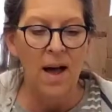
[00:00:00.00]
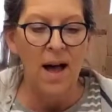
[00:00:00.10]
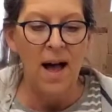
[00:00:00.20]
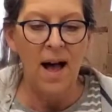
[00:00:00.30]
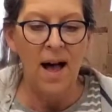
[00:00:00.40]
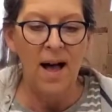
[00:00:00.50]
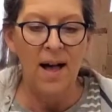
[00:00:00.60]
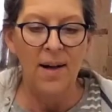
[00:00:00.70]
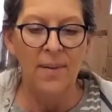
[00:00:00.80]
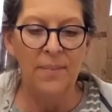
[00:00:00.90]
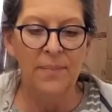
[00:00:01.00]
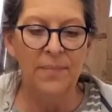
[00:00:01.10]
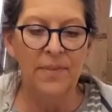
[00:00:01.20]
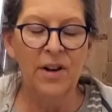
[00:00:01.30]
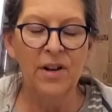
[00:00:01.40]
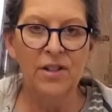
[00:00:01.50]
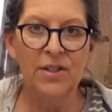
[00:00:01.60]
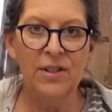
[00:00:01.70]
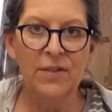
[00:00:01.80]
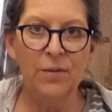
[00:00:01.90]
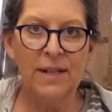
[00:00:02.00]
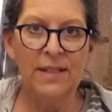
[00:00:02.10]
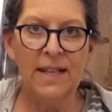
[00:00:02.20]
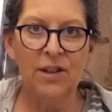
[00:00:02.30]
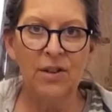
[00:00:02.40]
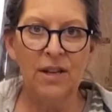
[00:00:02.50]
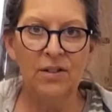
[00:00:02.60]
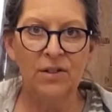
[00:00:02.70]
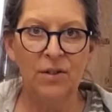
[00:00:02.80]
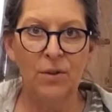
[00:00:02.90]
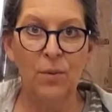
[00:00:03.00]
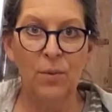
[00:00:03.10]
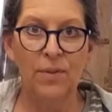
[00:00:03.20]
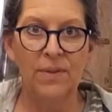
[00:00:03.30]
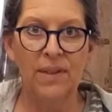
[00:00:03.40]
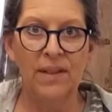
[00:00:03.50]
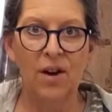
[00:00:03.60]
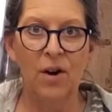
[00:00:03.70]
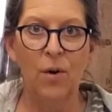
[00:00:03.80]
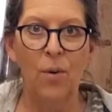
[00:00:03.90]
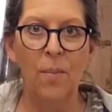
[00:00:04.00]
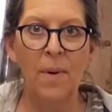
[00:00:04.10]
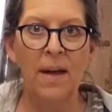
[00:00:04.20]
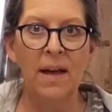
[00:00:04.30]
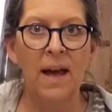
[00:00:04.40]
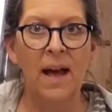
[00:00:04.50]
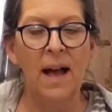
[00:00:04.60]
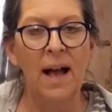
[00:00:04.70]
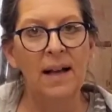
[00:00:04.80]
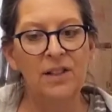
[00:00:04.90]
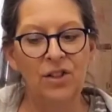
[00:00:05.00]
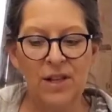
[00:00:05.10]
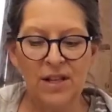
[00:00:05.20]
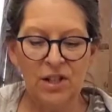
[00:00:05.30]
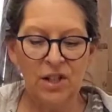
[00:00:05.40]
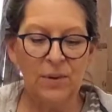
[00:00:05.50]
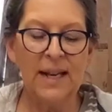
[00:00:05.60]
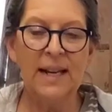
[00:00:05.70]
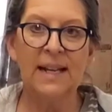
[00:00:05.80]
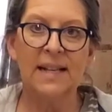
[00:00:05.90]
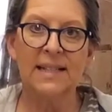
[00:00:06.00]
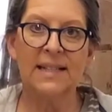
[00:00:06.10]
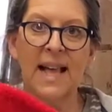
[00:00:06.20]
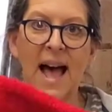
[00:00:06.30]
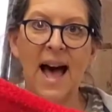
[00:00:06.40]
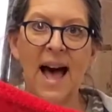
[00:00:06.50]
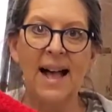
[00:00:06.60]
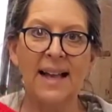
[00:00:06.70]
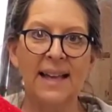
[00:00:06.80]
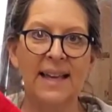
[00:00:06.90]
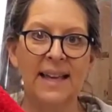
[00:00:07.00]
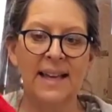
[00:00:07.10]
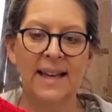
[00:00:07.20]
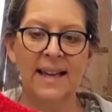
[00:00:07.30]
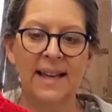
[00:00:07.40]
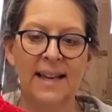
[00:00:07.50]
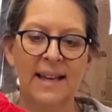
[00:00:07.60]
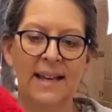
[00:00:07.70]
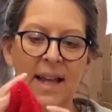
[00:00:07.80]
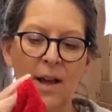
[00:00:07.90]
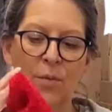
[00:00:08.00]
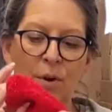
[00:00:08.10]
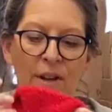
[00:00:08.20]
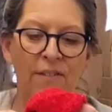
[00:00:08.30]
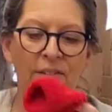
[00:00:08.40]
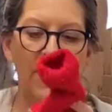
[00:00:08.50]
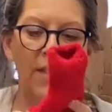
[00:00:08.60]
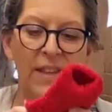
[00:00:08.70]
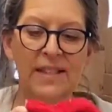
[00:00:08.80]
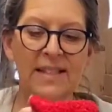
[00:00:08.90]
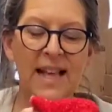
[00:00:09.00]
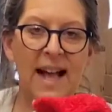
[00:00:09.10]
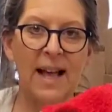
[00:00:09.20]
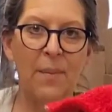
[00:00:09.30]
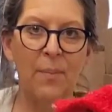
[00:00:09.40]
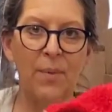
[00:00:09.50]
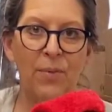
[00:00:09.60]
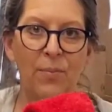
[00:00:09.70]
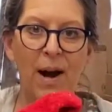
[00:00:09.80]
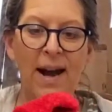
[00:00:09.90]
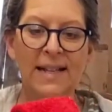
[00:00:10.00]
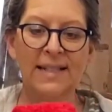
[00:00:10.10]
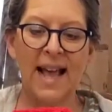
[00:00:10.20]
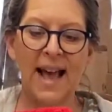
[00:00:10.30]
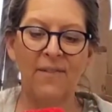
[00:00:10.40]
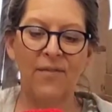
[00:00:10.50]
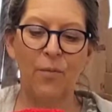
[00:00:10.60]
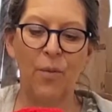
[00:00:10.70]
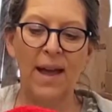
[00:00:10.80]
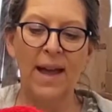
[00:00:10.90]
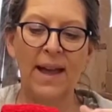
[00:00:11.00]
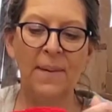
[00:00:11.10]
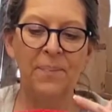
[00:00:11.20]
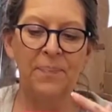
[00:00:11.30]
there are two different ways that you can do the gnome. You can do it in a sock, where you fill the sock up with rice halfway,